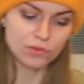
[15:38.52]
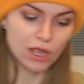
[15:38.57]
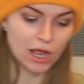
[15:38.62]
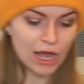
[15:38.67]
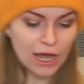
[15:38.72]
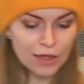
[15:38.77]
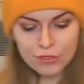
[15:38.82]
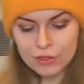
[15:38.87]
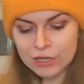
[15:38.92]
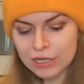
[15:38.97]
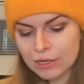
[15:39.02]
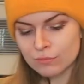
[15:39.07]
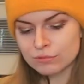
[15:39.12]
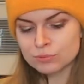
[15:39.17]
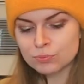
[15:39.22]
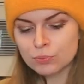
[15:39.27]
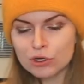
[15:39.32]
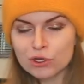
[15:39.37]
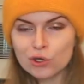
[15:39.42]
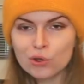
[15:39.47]
I think it was
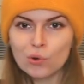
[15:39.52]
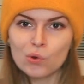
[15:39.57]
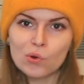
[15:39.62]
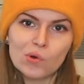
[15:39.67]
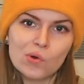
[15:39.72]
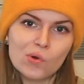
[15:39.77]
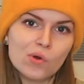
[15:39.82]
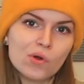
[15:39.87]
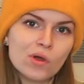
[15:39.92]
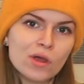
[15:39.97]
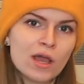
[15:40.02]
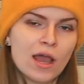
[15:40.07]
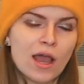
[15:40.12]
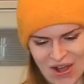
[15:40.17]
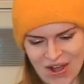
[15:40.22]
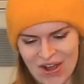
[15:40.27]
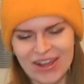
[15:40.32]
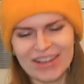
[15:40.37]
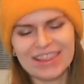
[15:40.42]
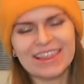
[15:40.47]
pretty cool.
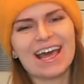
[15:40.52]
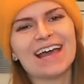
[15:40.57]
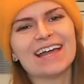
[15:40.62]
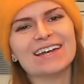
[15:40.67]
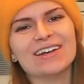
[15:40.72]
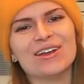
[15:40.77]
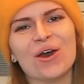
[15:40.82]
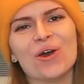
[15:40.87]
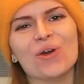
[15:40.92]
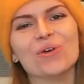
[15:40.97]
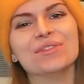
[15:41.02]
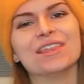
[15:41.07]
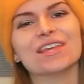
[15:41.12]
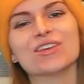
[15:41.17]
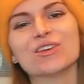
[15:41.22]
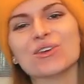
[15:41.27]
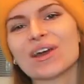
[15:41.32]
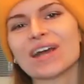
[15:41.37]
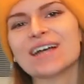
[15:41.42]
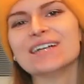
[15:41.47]
On that note,
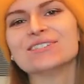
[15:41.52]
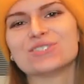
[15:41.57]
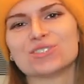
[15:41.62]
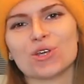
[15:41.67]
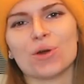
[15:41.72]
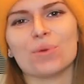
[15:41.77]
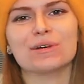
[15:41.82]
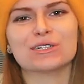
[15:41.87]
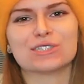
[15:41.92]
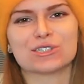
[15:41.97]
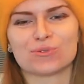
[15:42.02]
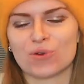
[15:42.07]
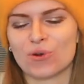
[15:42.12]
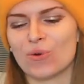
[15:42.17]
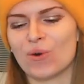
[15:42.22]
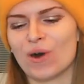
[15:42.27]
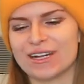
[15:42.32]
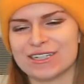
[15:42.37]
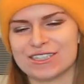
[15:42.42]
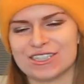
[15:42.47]
thank you guys so much for
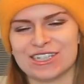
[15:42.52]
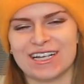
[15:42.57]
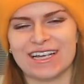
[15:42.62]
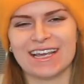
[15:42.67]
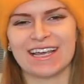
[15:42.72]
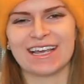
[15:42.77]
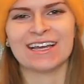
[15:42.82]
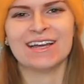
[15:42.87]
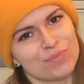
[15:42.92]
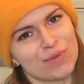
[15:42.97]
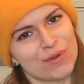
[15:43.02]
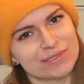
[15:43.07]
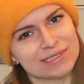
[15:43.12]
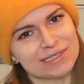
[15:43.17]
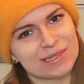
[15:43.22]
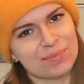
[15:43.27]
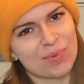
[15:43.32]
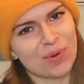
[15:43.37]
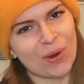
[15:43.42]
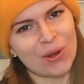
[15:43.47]
watching.
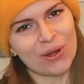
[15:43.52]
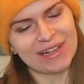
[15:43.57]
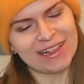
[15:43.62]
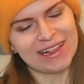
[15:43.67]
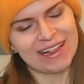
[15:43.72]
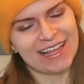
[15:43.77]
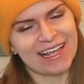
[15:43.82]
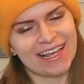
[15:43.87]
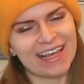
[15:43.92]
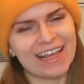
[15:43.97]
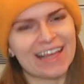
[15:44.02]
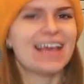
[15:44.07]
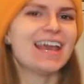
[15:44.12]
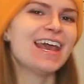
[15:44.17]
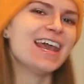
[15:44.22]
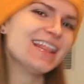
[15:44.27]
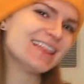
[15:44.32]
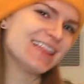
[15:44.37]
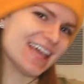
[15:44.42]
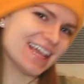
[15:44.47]
Most importantly,
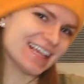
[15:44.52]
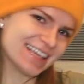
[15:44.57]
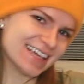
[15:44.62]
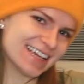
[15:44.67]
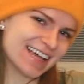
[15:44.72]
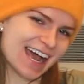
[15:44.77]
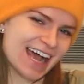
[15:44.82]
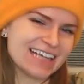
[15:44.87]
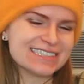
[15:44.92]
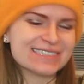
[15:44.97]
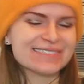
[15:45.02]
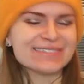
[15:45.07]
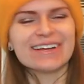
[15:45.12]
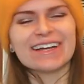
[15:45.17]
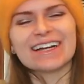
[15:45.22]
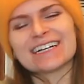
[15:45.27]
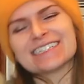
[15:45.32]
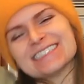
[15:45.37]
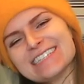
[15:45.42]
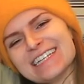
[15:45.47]
thank you guys for
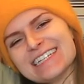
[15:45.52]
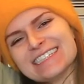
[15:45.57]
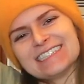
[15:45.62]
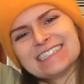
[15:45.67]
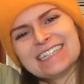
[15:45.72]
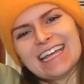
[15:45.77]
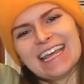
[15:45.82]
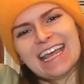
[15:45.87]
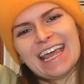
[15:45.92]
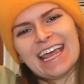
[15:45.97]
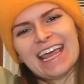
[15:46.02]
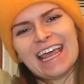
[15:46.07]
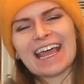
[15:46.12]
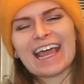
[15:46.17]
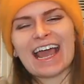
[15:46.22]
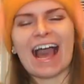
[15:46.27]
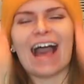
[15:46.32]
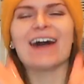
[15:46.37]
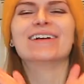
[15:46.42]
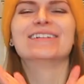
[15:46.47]

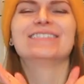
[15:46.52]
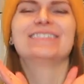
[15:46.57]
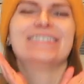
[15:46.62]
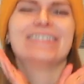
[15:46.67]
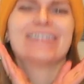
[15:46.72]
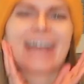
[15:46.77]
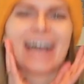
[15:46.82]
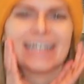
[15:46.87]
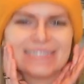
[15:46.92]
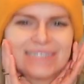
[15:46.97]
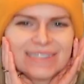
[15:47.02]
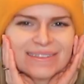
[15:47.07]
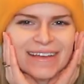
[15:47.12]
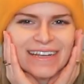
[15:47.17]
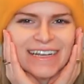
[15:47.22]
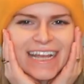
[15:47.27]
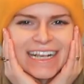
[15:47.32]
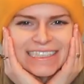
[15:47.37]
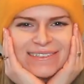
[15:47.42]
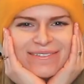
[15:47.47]
existing. I'll see you guys in my
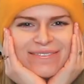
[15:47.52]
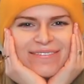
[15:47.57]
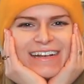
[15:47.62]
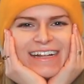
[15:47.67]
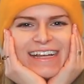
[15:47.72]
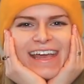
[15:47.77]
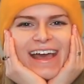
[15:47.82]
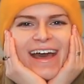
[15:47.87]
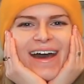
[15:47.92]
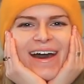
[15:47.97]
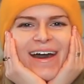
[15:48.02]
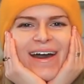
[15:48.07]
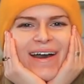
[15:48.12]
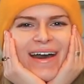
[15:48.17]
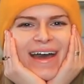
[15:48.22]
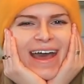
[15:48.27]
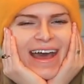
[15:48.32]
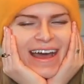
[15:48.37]
next video.